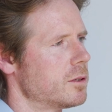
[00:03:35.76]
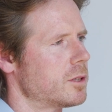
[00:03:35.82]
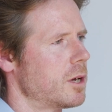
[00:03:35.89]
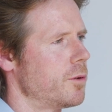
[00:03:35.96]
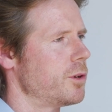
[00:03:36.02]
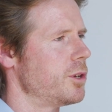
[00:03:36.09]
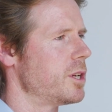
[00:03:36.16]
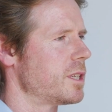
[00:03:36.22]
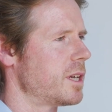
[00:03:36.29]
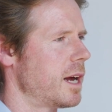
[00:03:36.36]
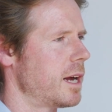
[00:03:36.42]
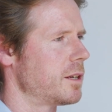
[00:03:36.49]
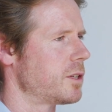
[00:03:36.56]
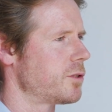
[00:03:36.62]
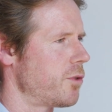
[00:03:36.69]
So when you
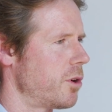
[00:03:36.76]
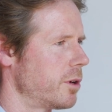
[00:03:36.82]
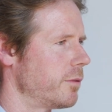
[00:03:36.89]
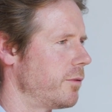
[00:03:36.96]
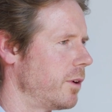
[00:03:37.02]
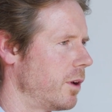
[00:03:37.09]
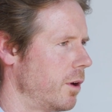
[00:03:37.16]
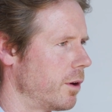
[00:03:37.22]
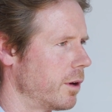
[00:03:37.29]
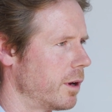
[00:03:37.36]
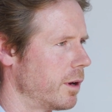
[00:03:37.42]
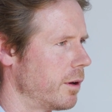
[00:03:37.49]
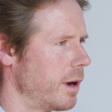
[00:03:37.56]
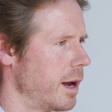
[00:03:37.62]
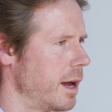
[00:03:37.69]
say stronger for
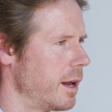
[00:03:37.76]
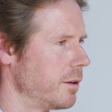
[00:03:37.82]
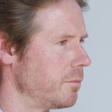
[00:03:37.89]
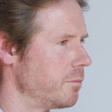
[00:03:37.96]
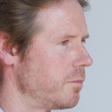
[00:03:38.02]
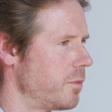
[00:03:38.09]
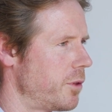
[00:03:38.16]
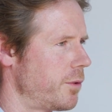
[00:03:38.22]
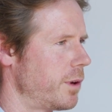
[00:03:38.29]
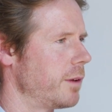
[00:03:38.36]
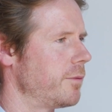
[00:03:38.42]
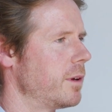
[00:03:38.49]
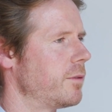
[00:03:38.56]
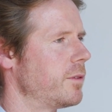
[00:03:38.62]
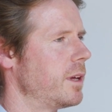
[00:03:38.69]
longer and three
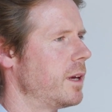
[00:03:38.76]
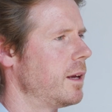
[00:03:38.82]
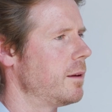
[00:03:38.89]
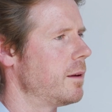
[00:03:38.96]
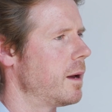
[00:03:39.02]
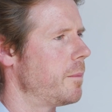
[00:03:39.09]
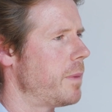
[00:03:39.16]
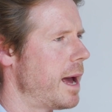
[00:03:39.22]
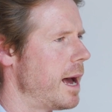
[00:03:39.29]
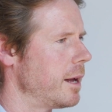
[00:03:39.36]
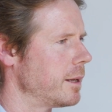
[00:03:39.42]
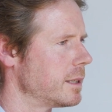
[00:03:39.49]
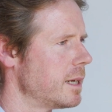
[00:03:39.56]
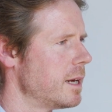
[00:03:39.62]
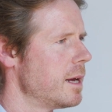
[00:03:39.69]
fifty a
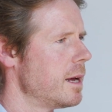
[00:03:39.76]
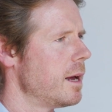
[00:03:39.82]
pound,